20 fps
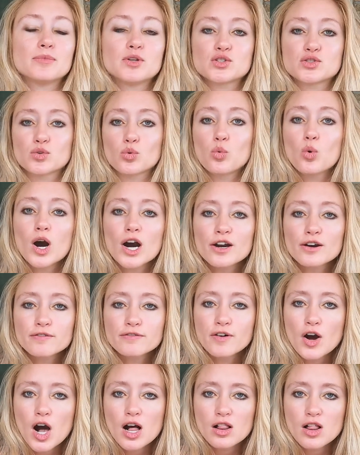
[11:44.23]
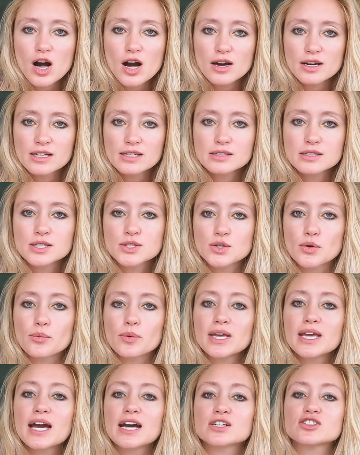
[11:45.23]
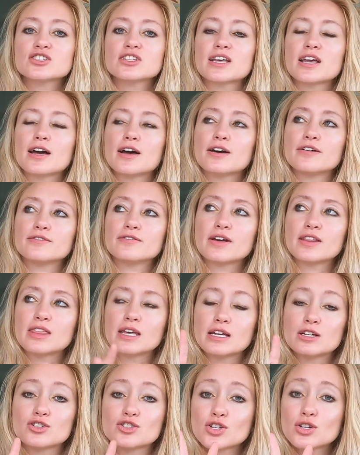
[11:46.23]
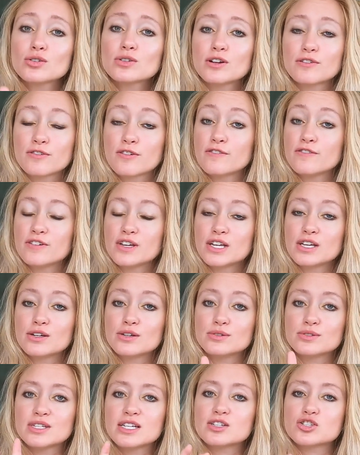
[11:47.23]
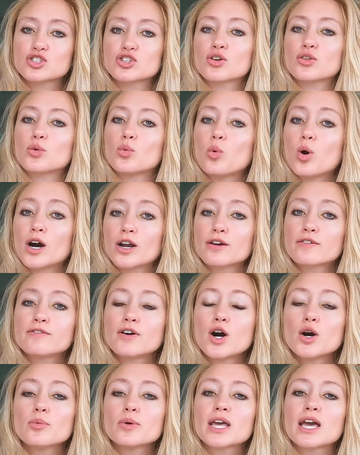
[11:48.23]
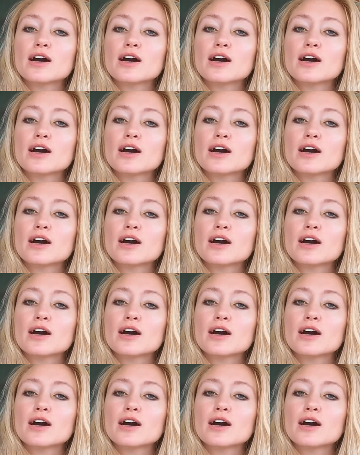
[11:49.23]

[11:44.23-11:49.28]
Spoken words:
There's a waterfall on it, so we actually have, I think, 2 different videos that show the waterfall.